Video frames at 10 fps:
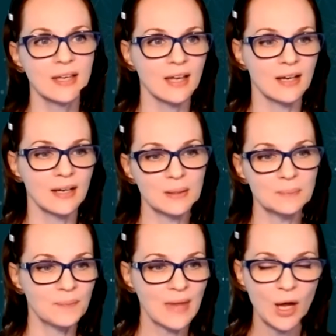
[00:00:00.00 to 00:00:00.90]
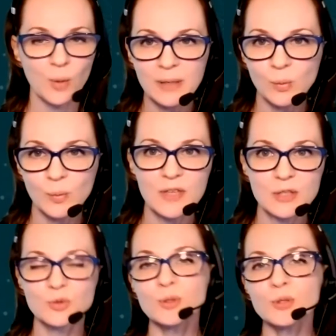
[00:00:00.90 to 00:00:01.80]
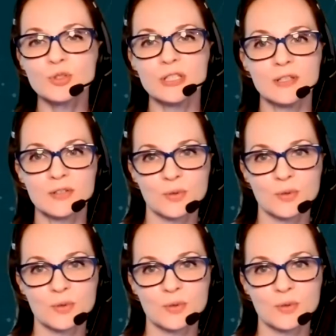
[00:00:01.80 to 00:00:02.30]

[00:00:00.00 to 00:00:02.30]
helping with intrusions,